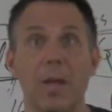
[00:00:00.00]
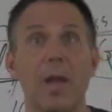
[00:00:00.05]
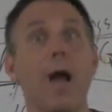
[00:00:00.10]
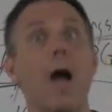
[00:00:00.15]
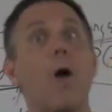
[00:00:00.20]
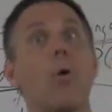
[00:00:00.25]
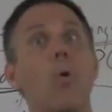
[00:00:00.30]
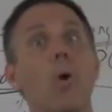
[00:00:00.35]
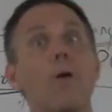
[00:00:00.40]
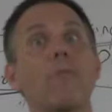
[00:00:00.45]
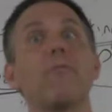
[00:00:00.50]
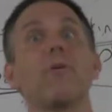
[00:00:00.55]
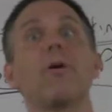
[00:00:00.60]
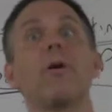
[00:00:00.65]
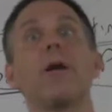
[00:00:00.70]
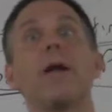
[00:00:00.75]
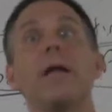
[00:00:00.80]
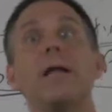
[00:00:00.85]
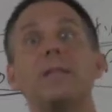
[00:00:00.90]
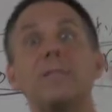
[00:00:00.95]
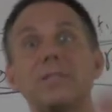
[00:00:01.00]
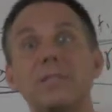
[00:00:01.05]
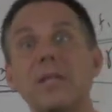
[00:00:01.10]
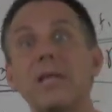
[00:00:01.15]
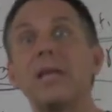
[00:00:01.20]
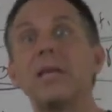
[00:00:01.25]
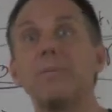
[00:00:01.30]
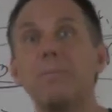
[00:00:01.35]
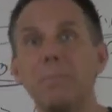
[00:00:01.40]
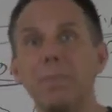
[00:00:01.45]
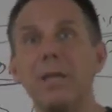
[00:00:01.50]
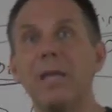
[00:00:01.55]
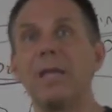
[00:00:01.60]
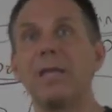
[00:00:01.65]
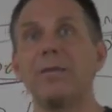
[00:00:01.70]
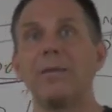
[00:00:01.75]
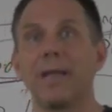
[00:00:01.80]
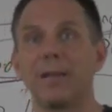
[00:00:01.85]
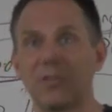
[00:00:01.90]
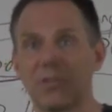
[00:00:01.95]
However, it did
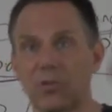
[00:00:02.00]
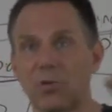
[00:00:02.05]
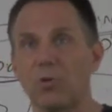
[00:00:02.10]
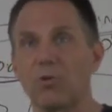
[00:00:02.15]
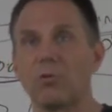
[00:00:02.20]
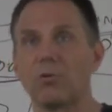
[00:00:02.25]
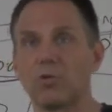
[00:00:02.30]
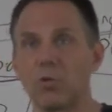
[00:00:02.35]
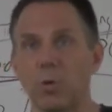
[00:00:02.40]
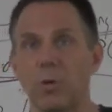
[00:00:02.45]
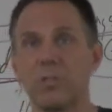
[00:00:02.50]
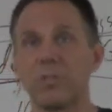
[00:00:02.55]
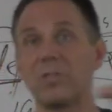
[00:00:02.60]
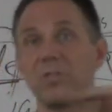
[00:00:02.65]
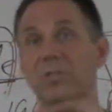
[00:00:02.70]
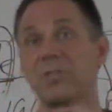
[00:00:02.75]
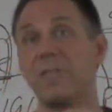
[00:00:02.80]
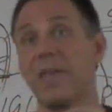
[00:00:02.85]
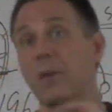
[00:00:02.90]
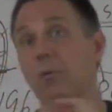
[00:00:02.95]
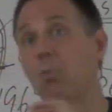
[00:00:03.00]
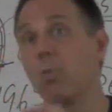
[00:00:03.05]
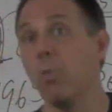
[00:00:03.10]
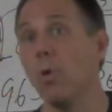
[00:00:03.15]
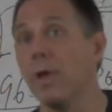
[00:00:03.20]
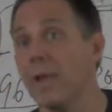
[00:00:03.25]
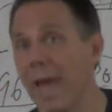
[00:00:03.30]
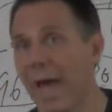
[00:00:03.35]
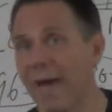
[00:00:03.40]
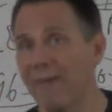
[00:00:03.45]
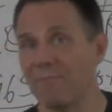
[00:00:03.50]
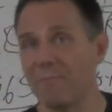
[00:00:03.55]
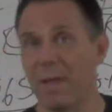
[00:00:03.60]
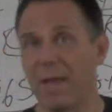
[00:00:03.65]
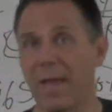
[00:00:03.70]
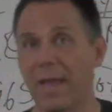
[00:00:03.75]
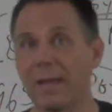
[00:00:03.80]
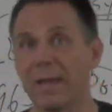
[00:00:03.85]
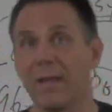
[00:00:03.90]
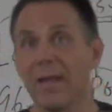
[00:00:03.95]
mean that certain choices they would have
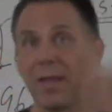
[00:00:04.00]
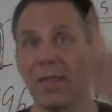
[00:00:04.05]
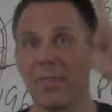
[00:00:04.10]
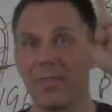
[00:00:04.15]
made,